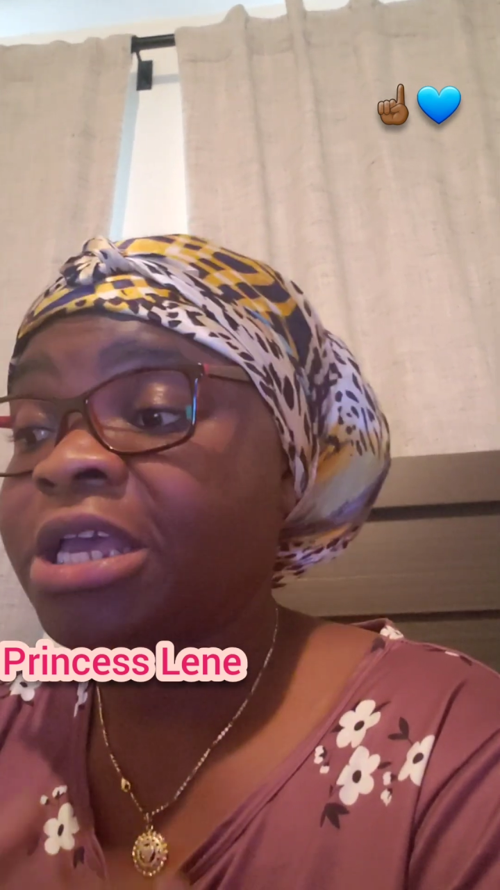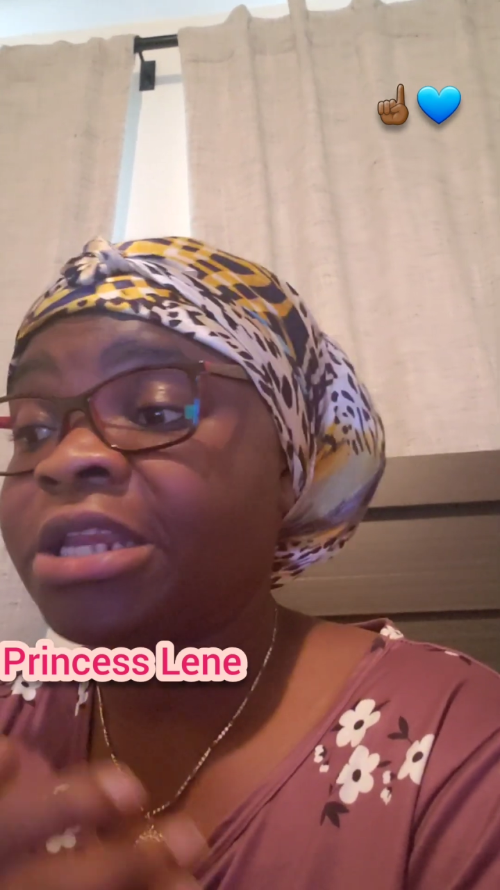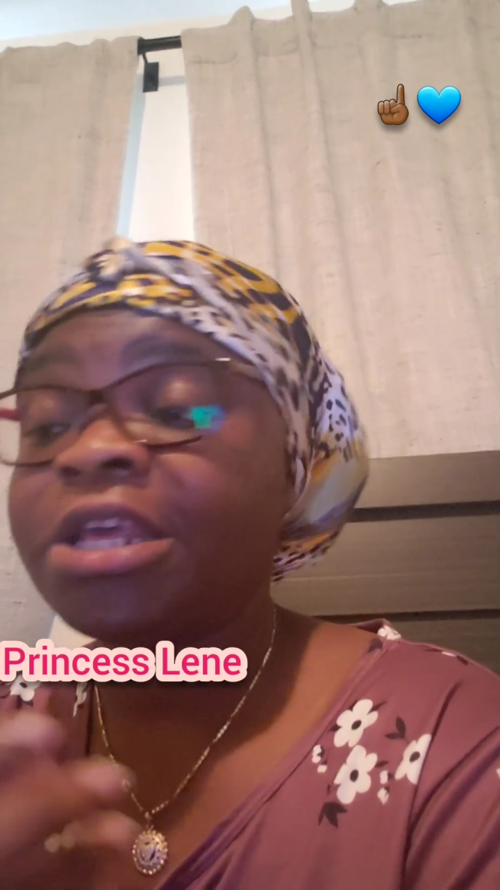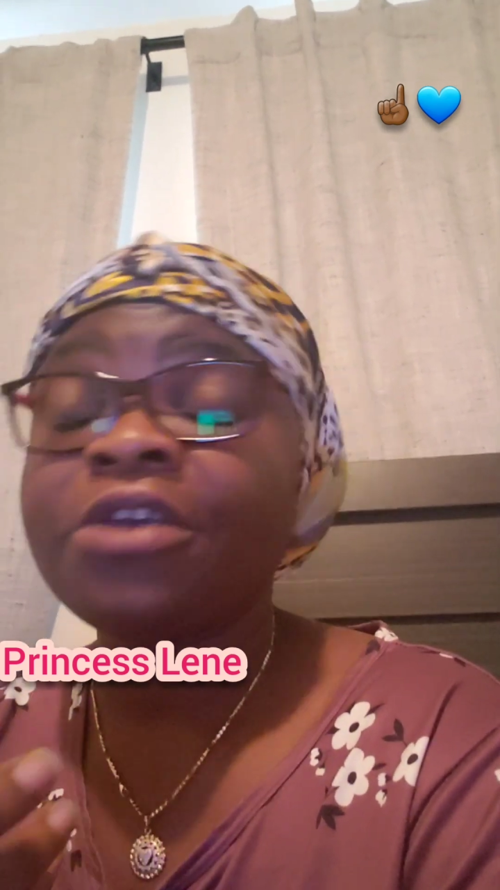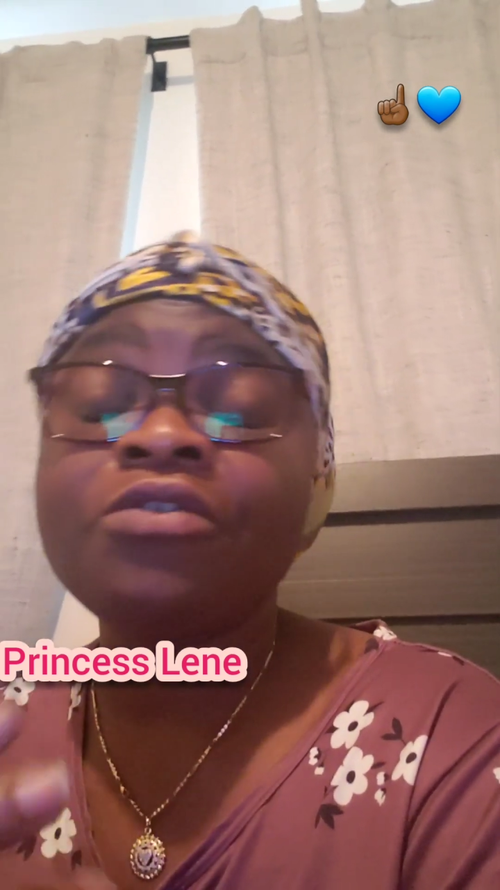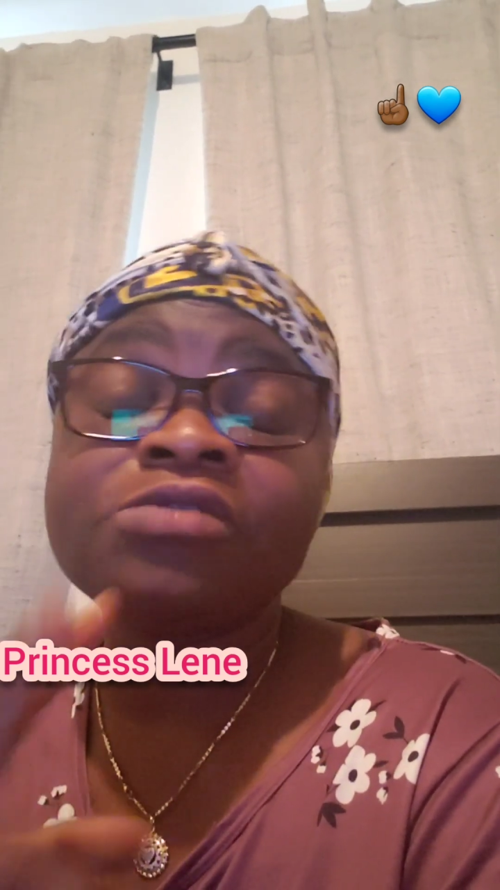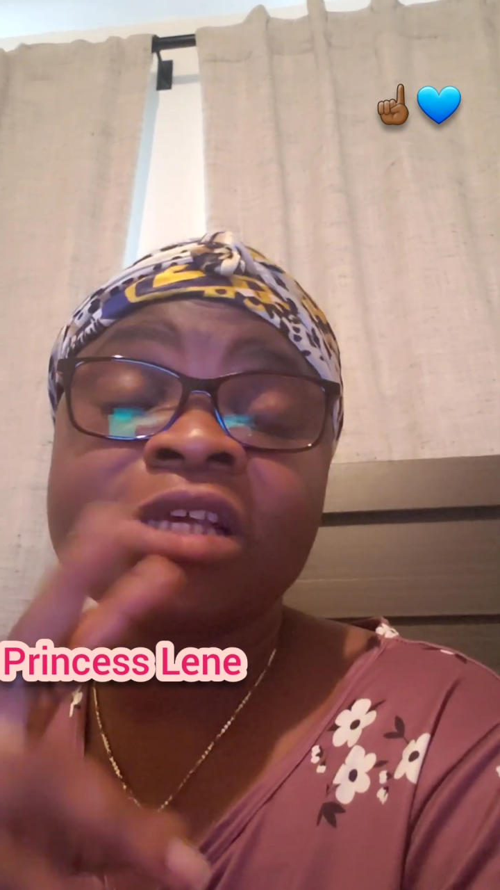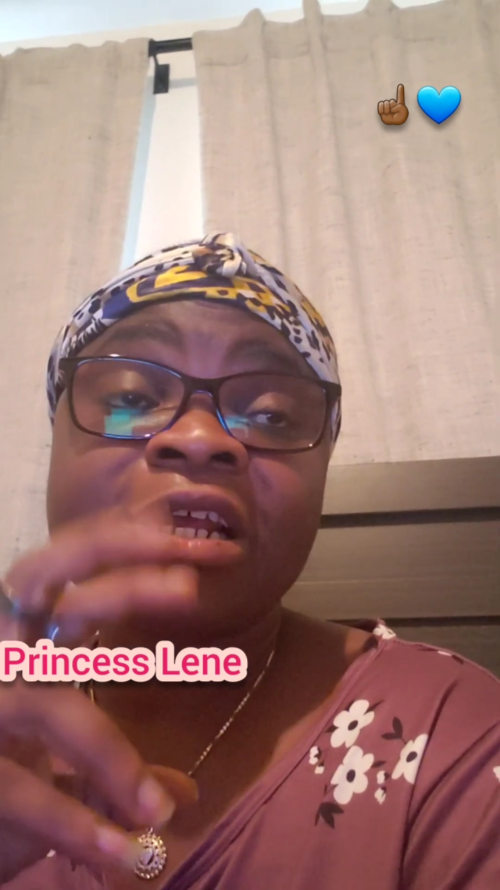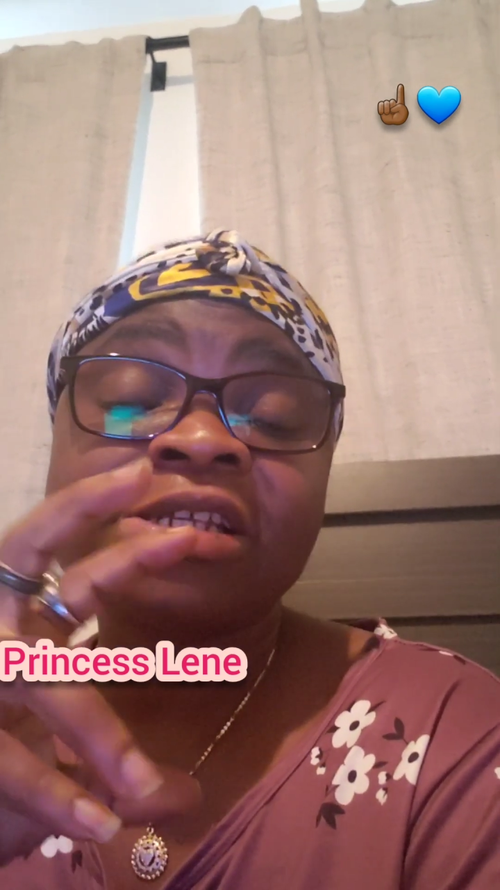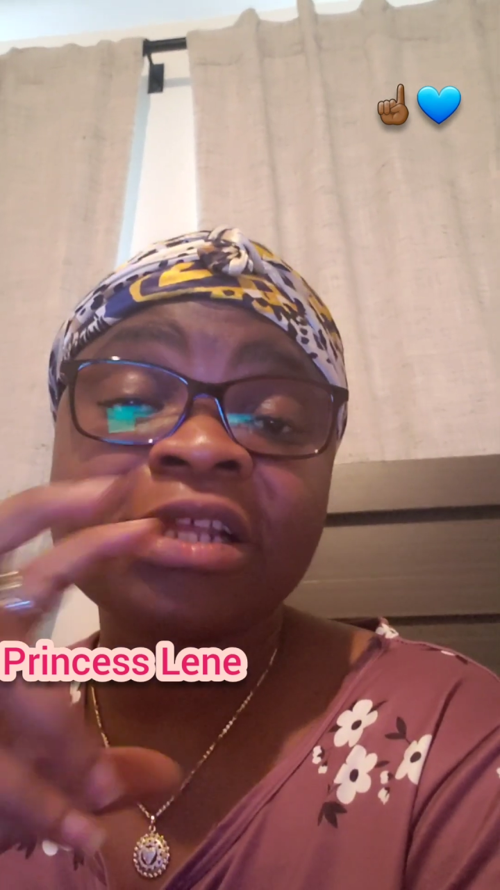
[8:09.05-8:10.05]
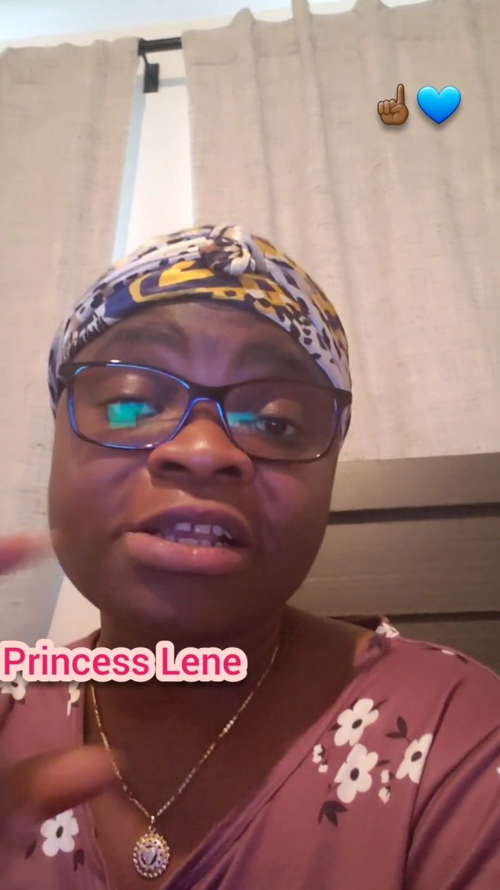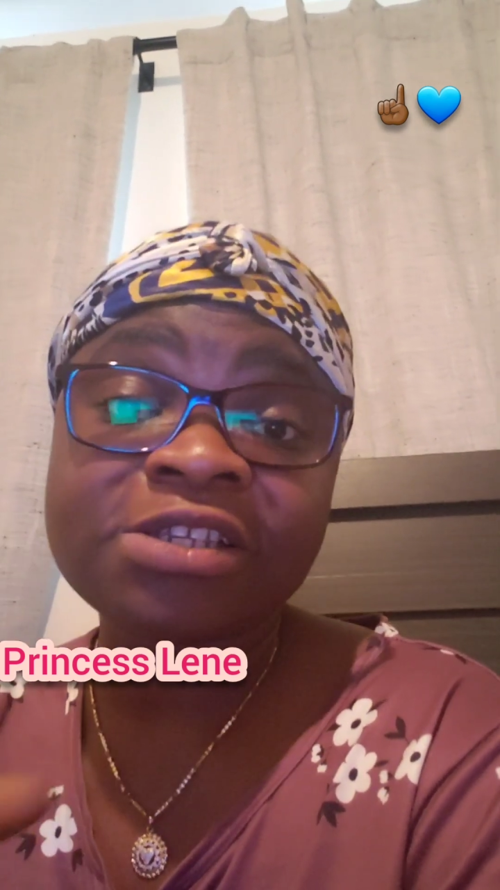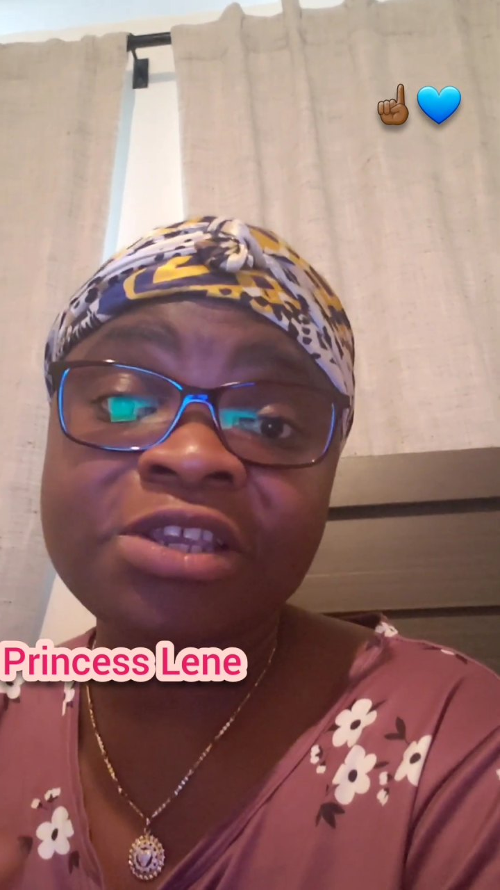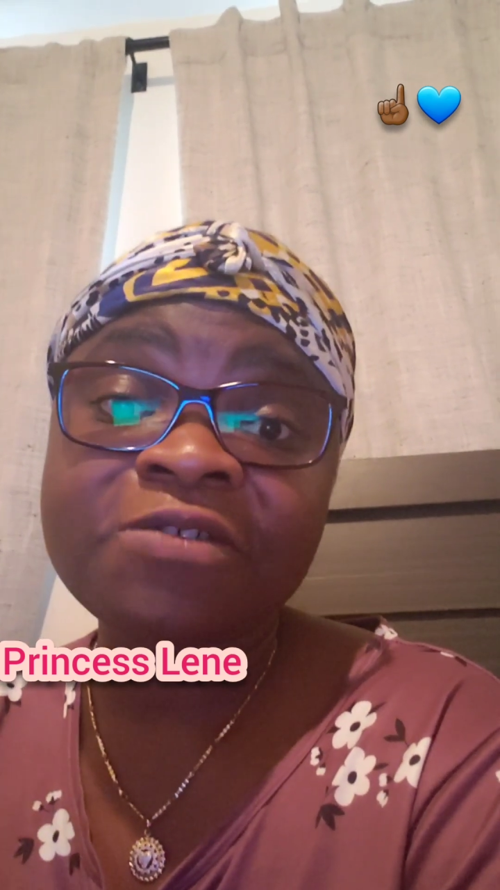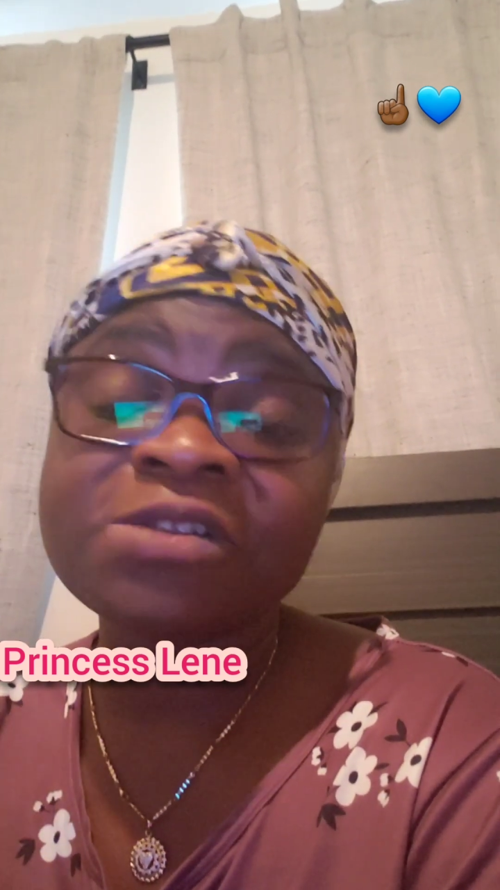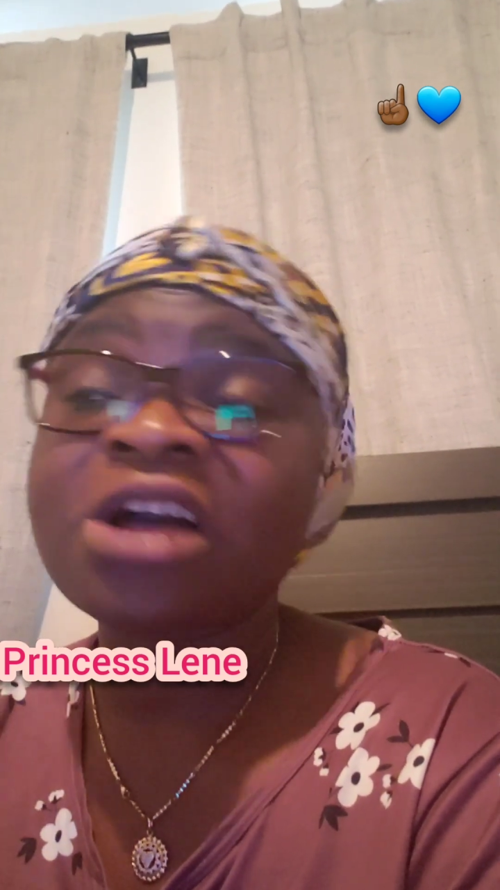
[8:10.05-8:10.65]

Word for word: and they use that as an excuse.